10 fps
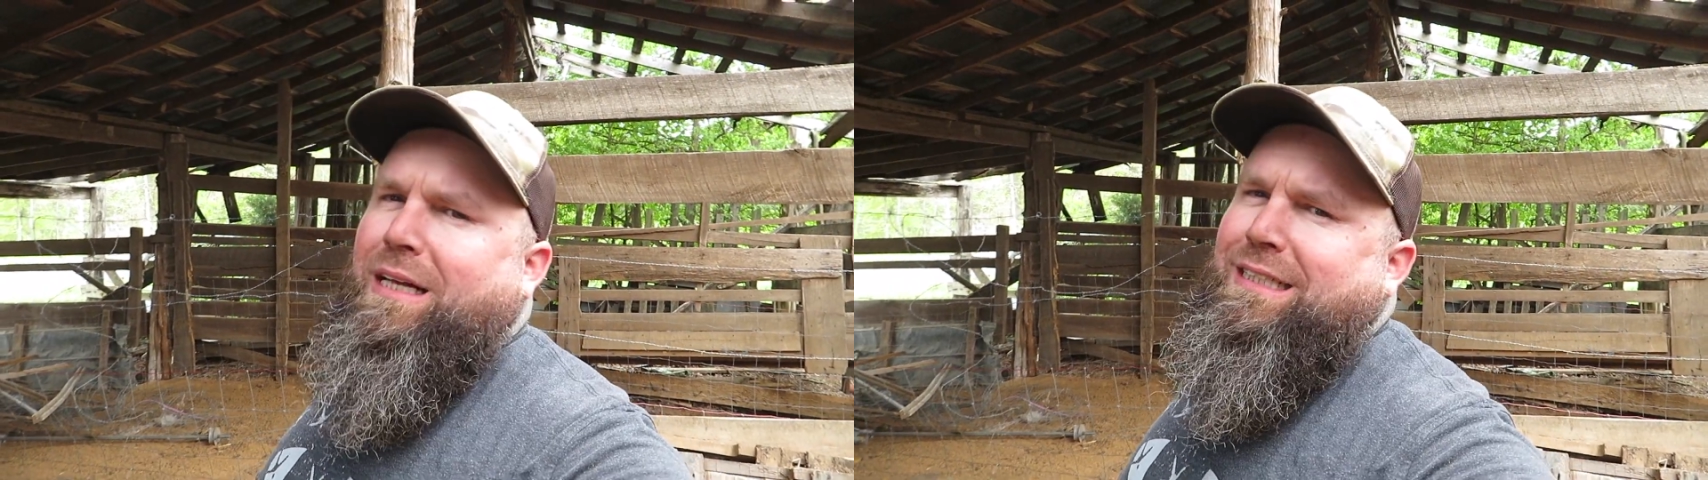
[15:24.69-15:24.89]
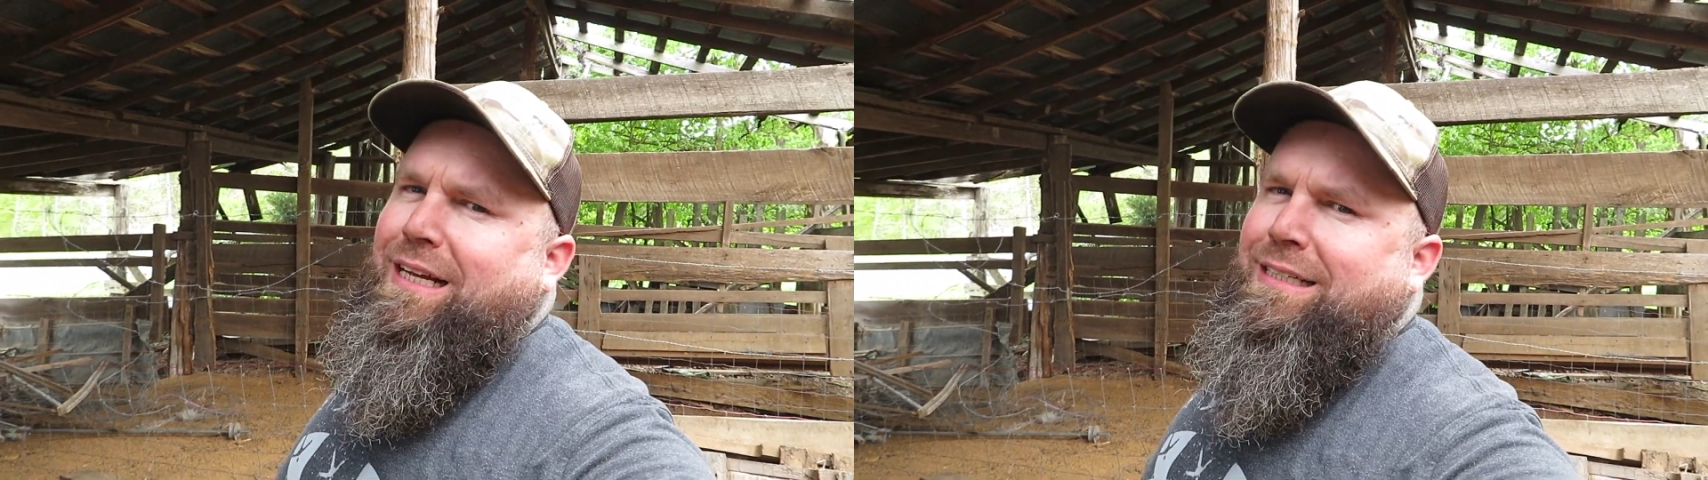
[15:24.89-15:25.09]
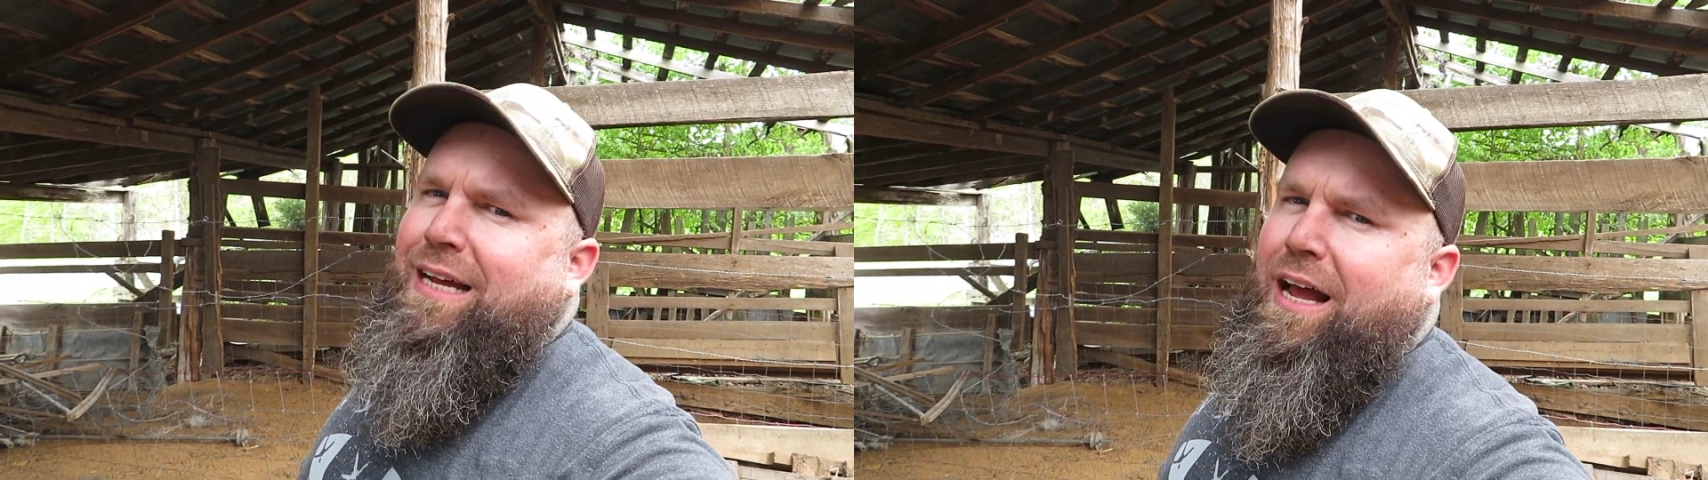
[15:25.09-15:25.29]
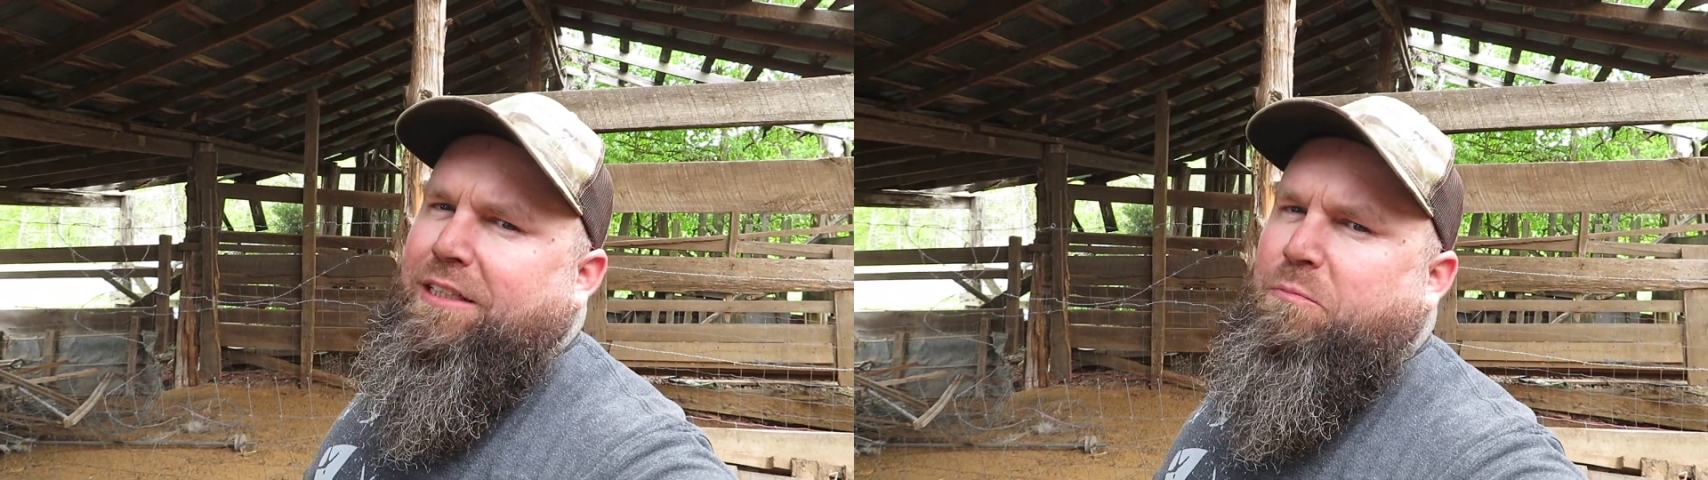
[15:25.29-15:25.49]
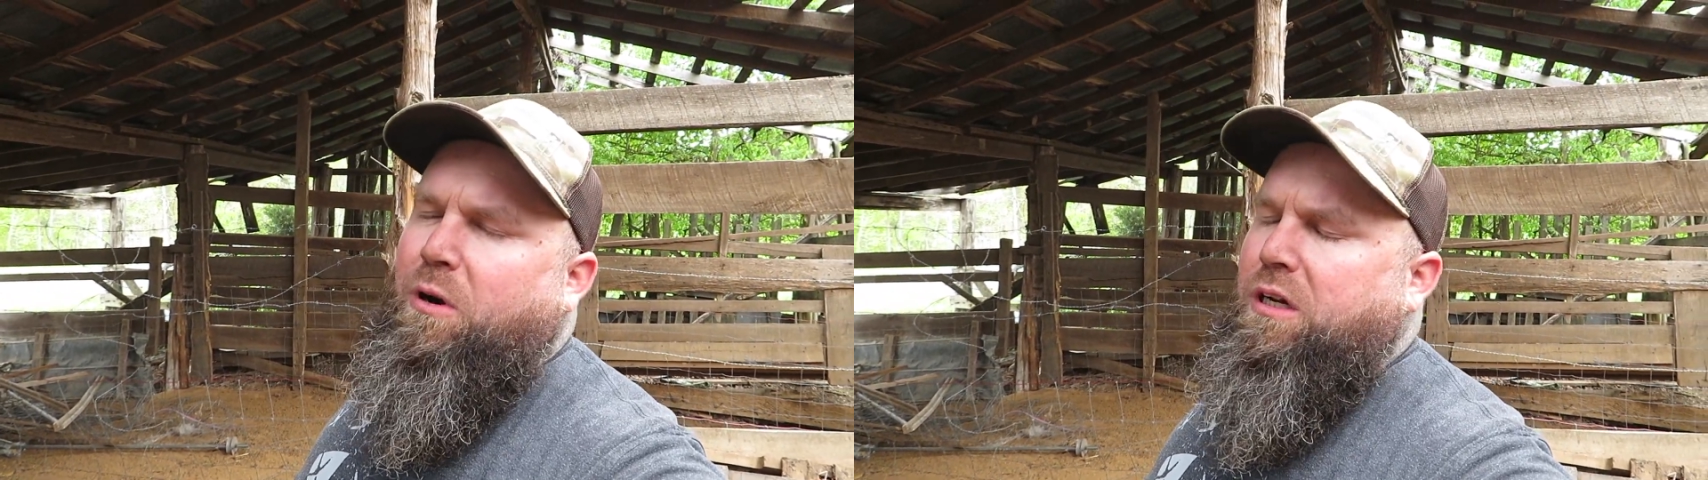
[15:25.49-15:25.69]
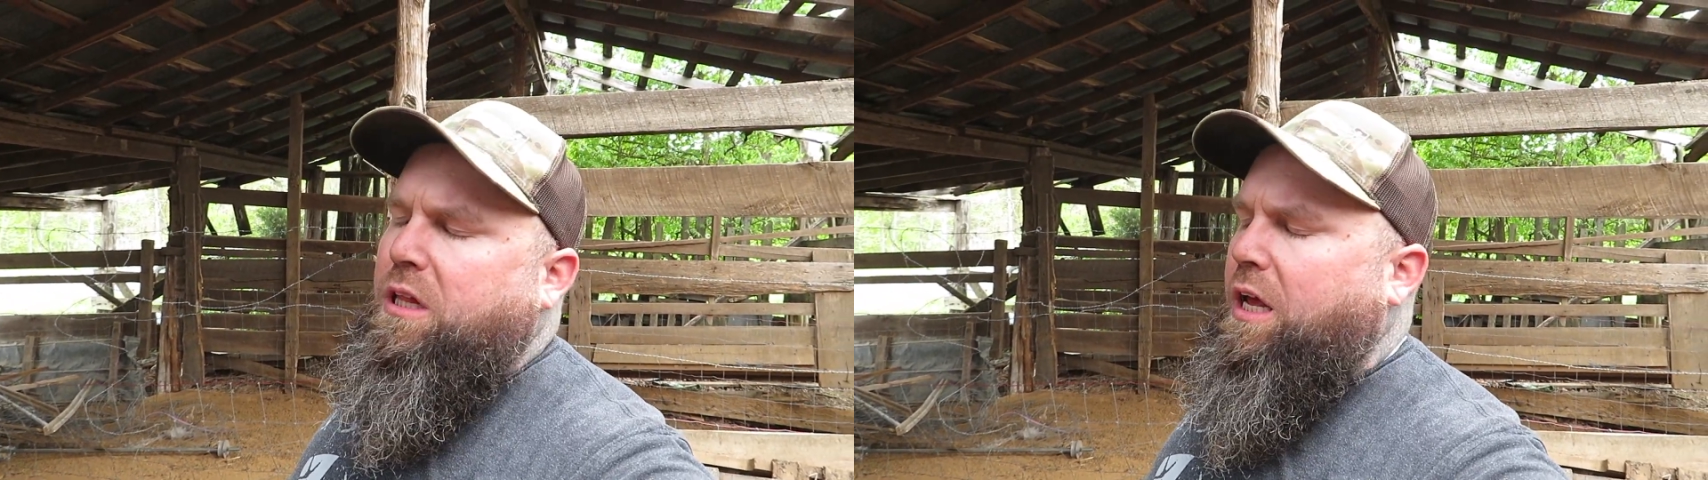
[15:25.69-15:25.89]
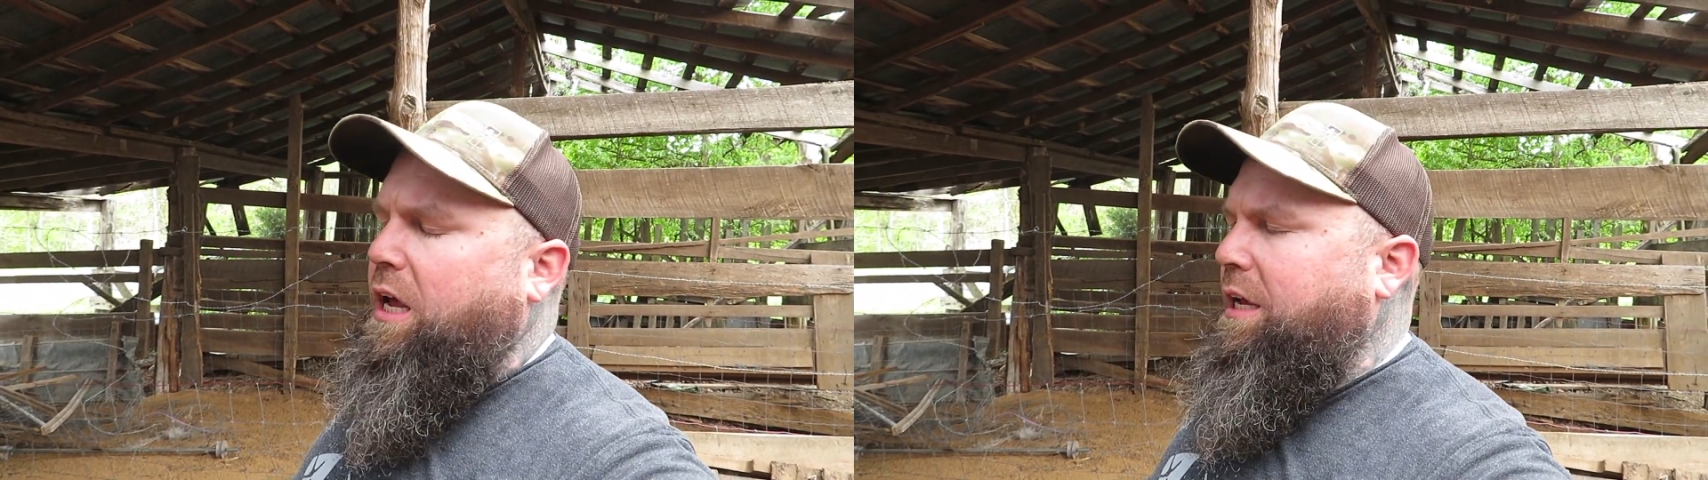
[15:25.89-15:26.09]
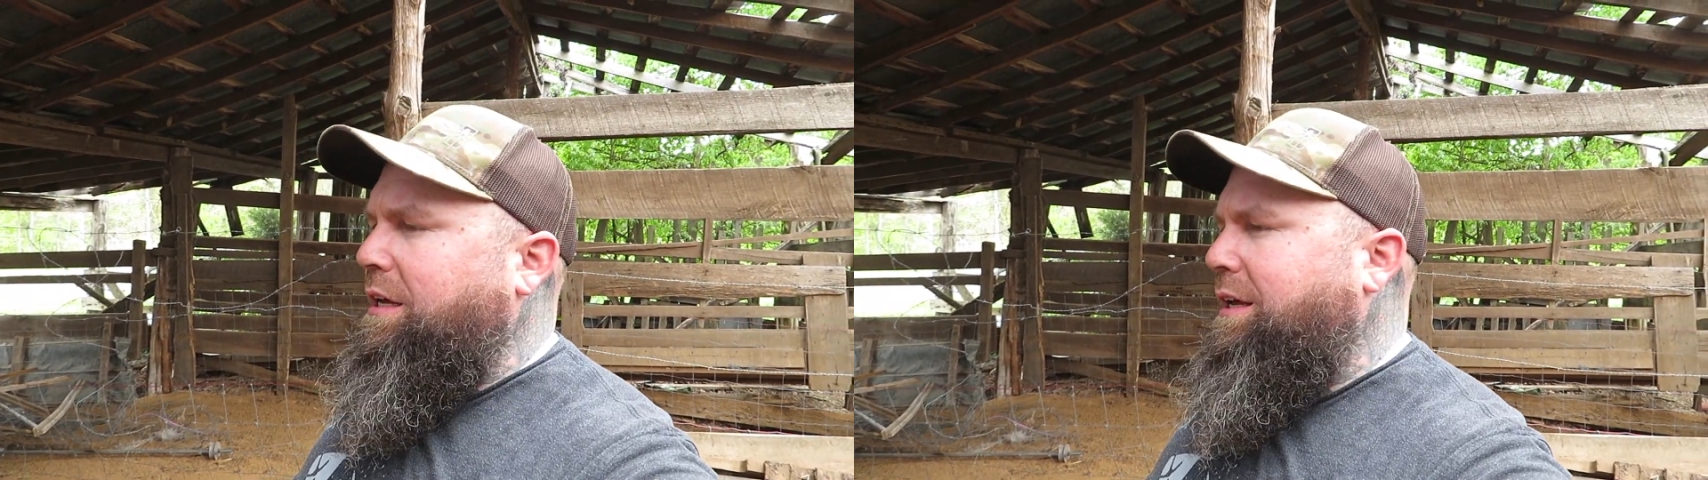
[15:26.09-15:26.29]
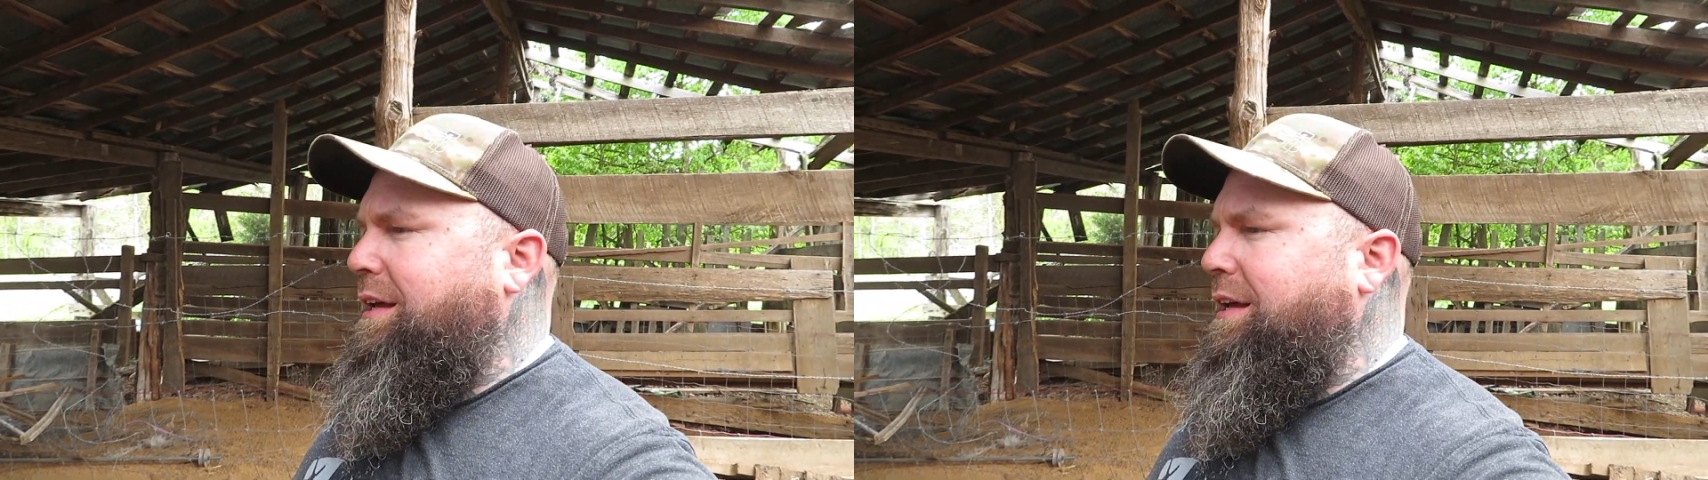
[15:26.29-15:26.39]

son Ty's birthday,